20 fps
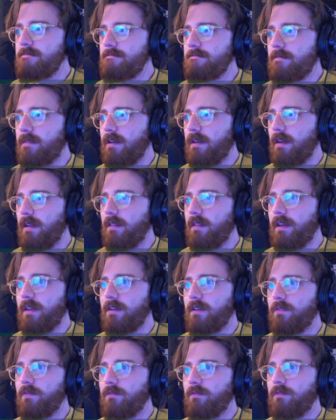Can I like
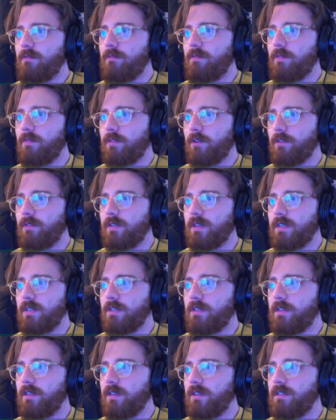revert this
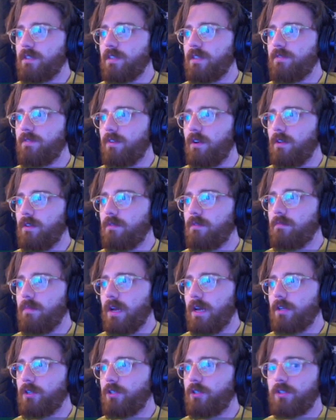to the default
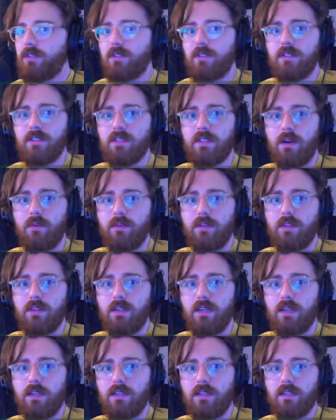mesh? Is that what the
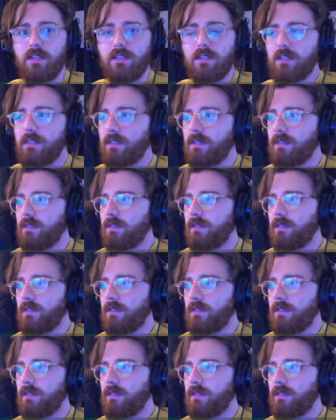idea is?